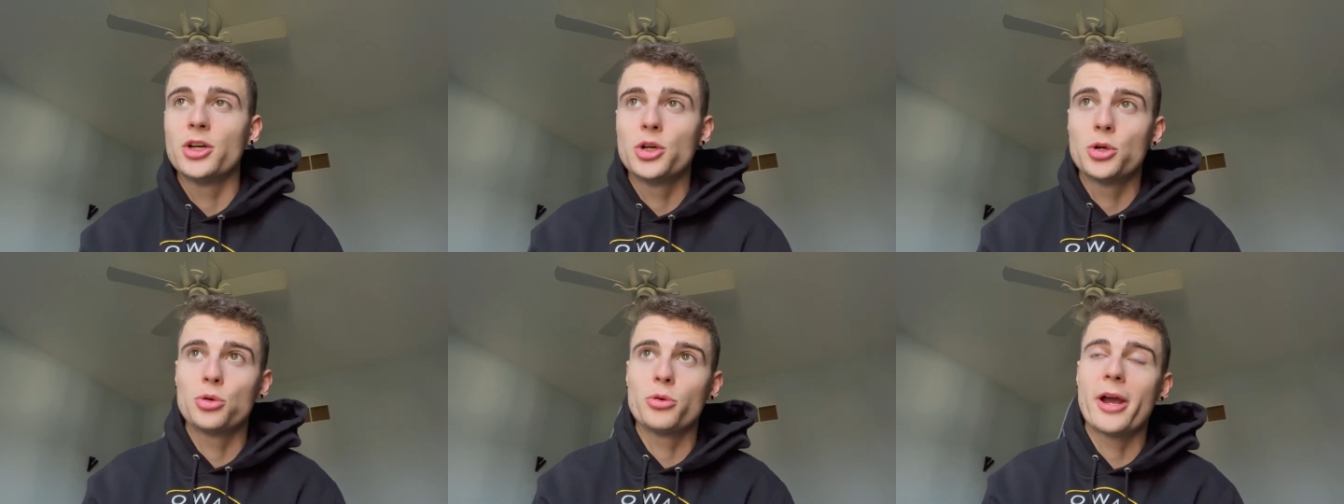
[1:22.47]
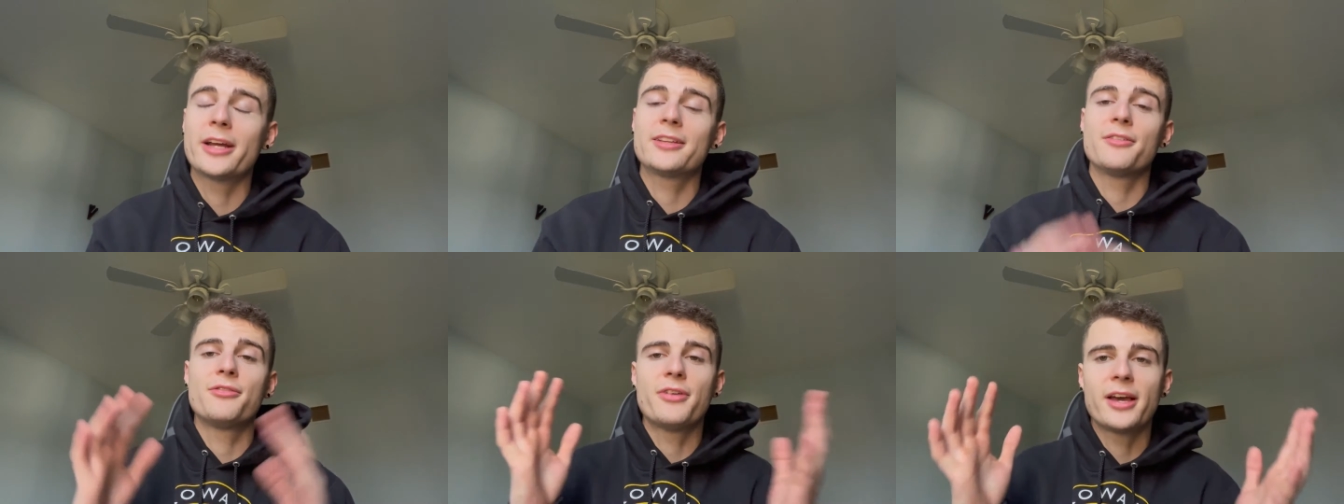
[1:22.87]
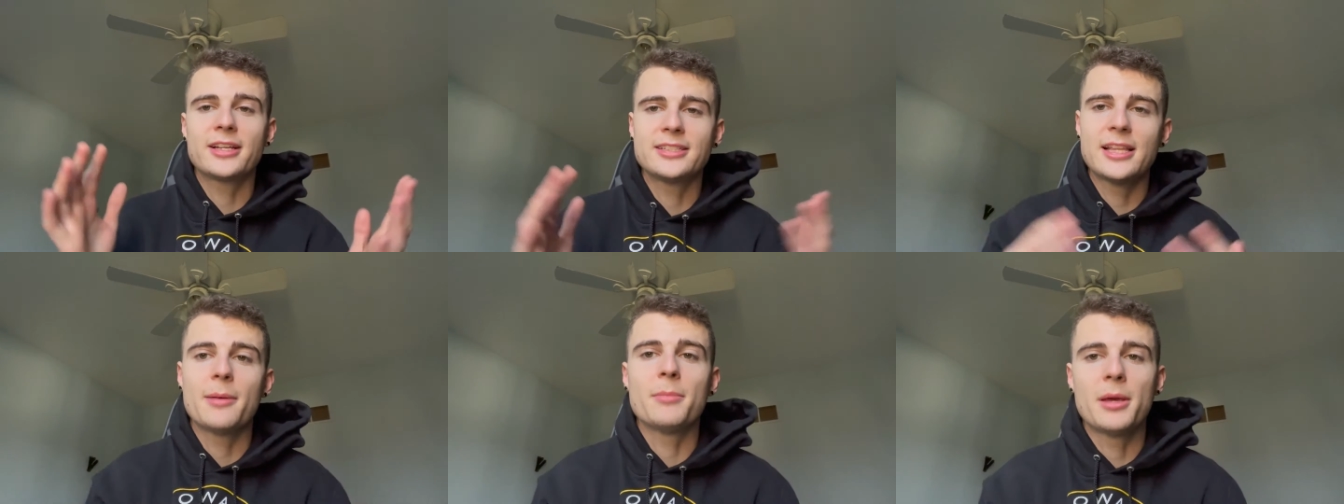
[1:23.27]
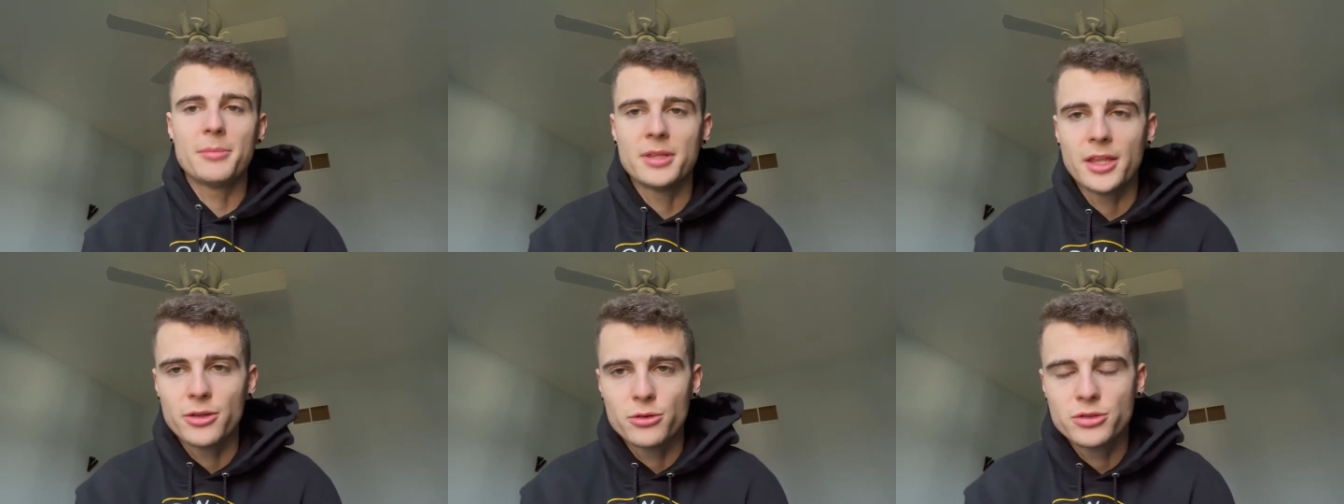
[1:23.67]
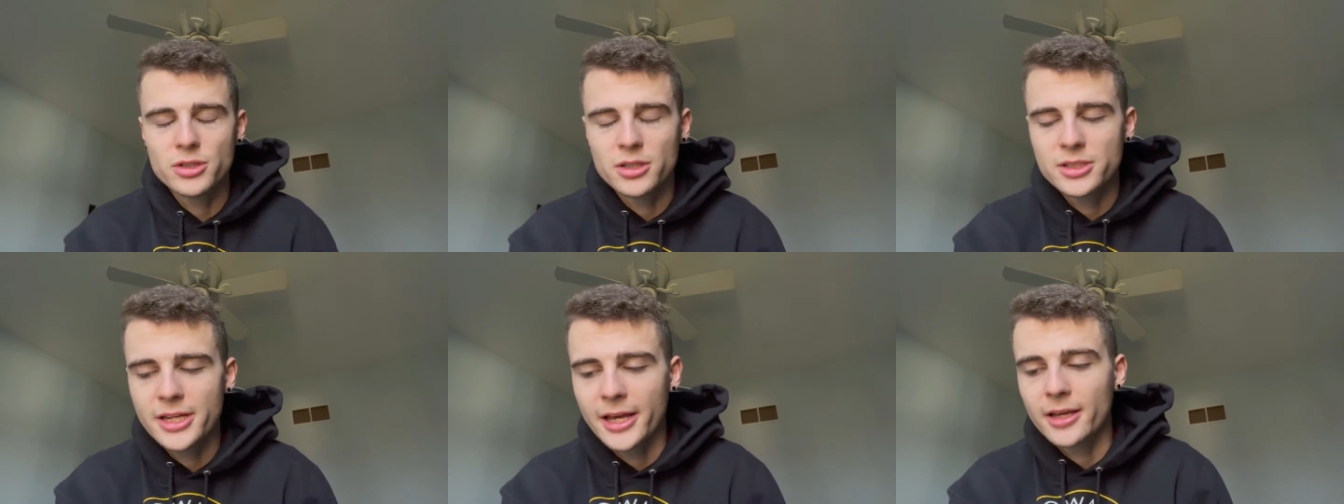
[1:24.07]
correct effects that maybe they used
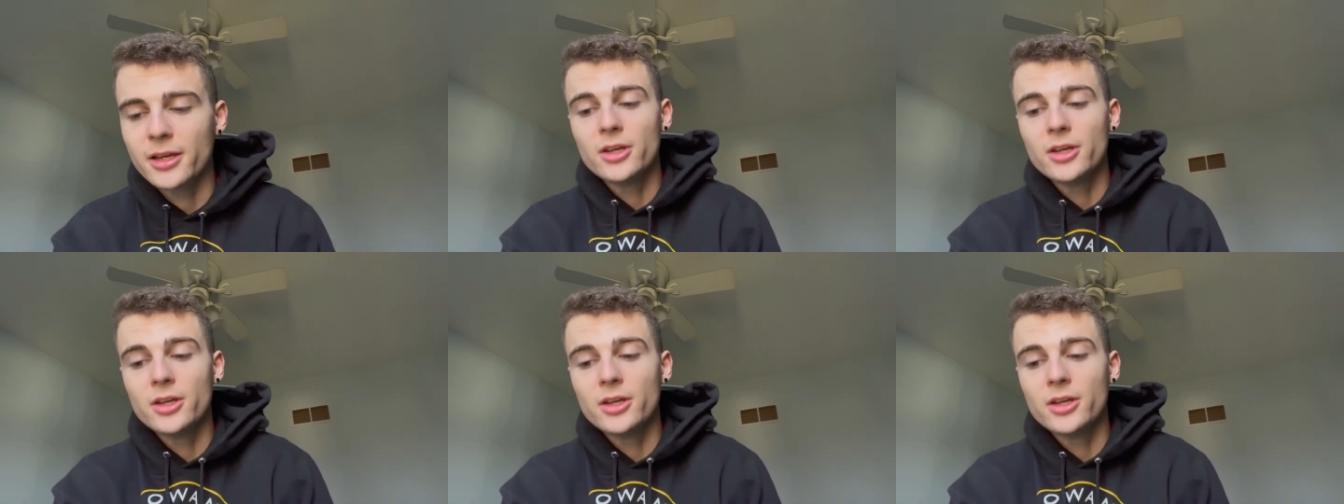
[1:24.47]
to take.